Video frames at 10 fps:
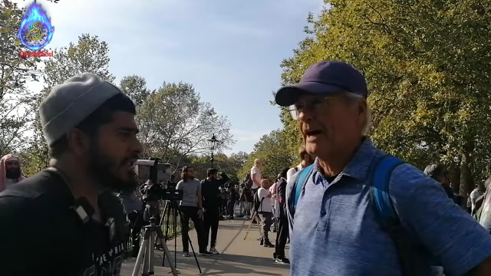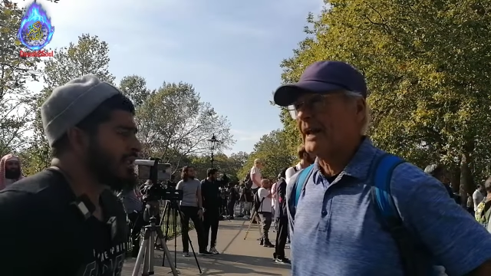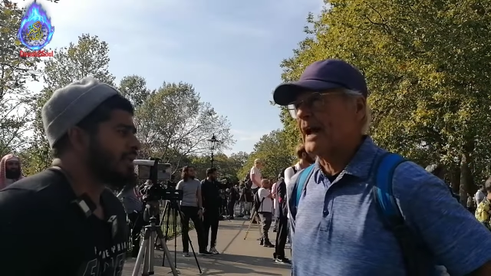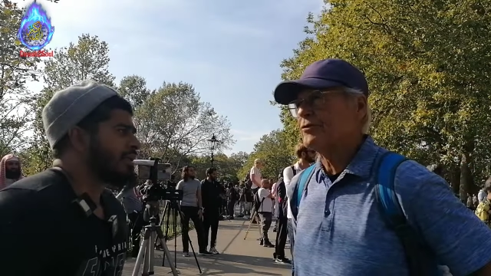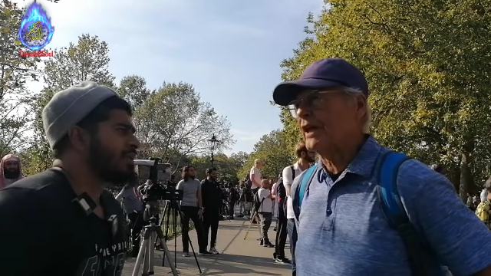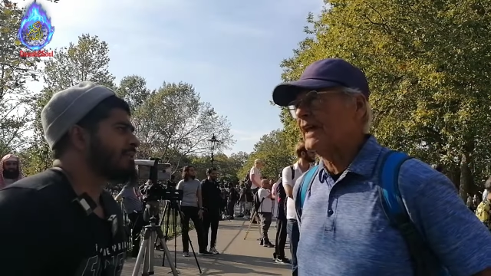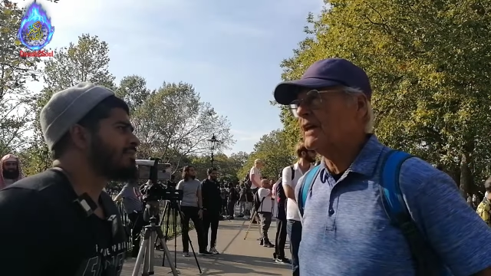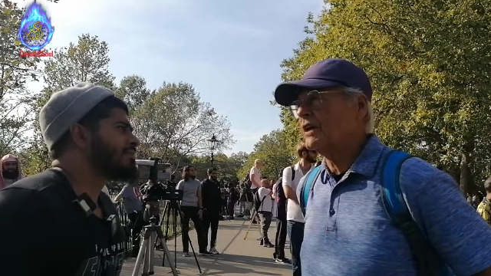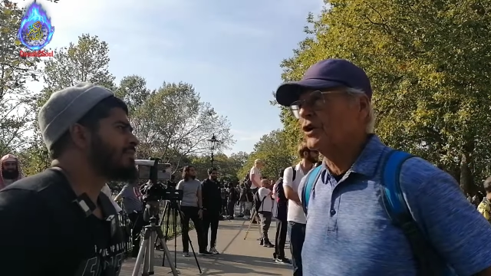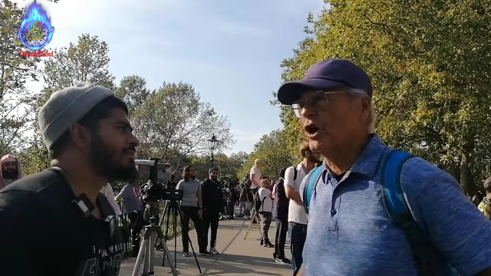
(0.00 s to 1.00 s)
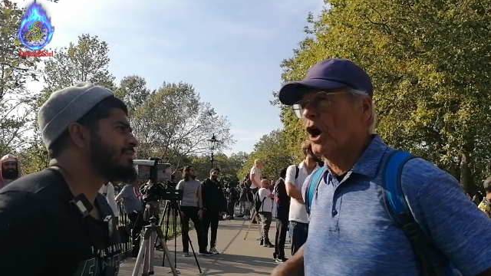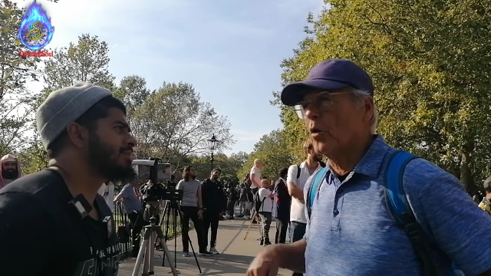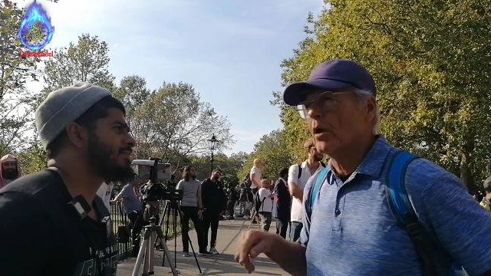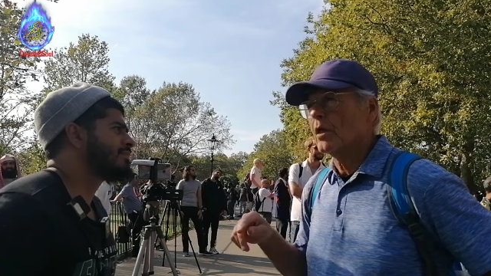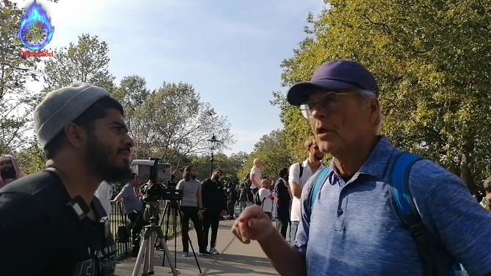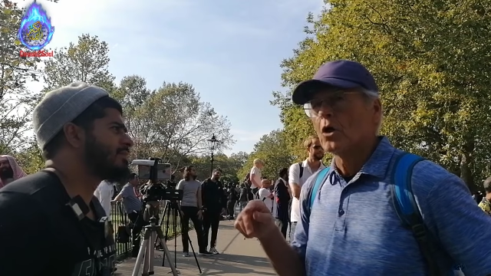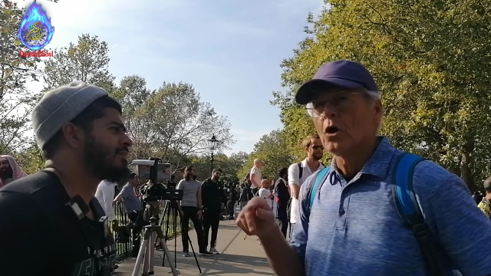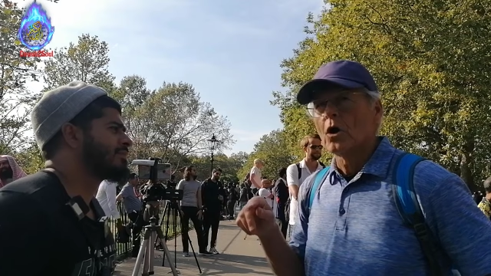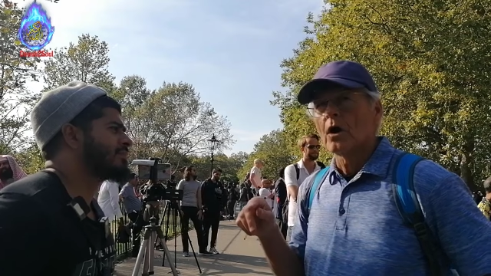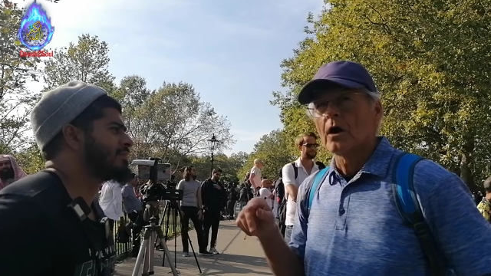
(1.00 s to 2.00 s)
Speaker 1: But I think you know
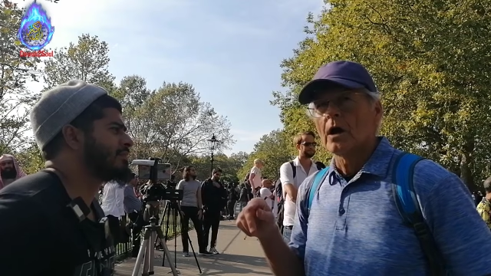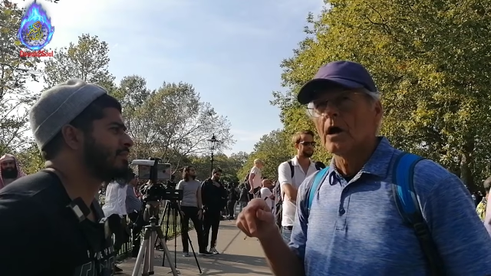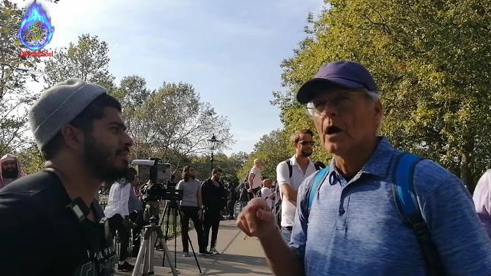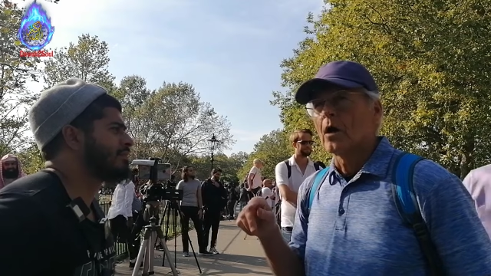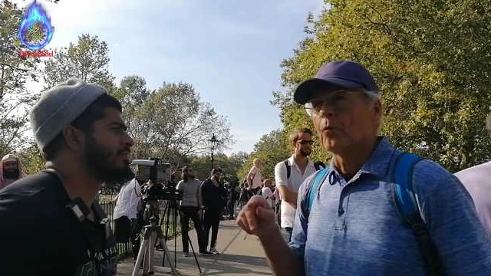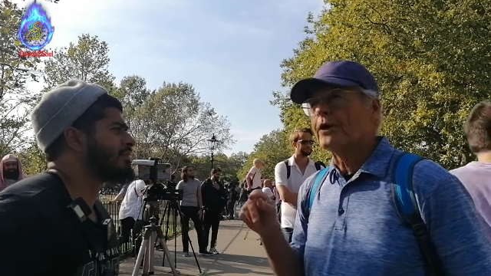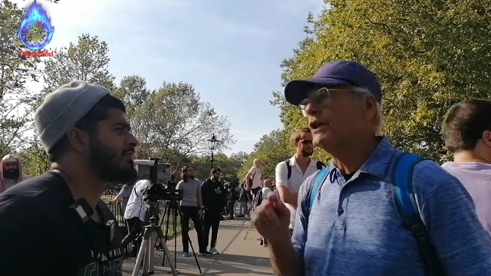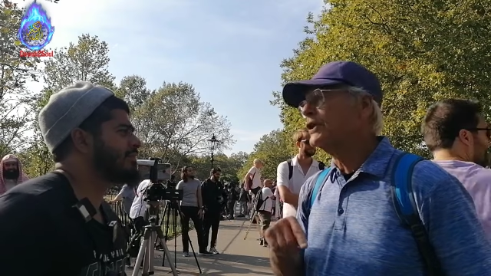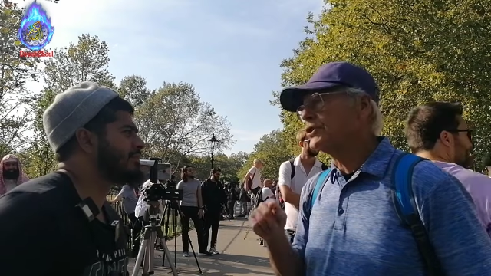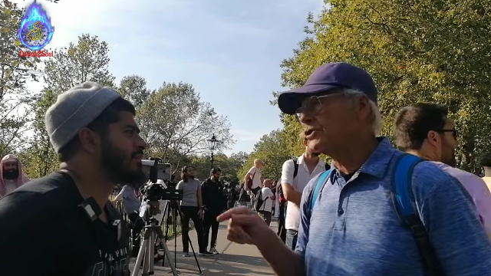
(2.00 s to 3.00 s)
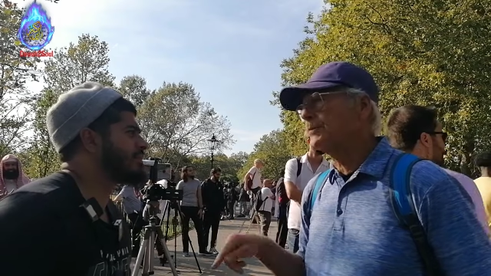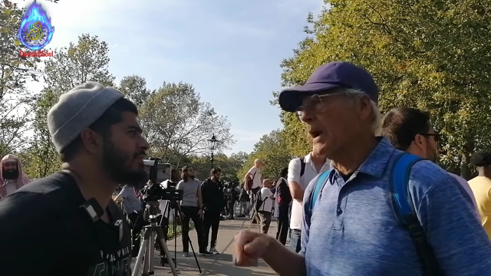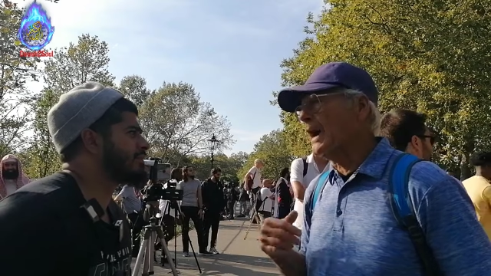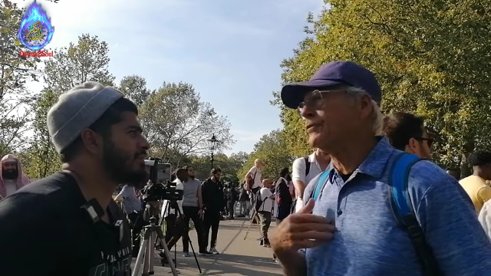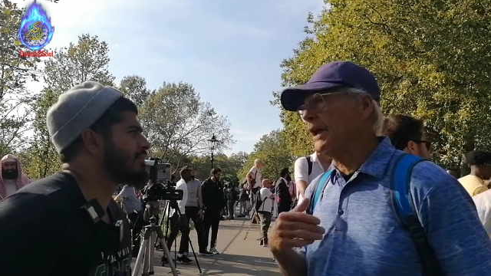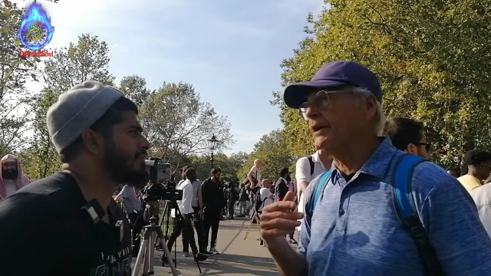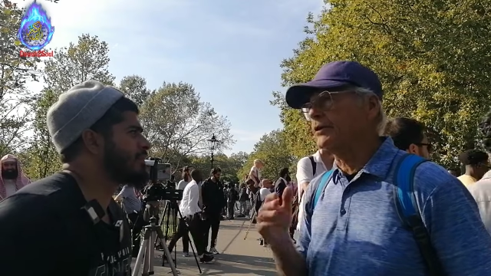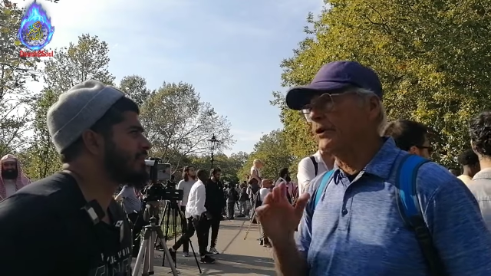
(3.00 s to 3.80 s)
we need to, I think,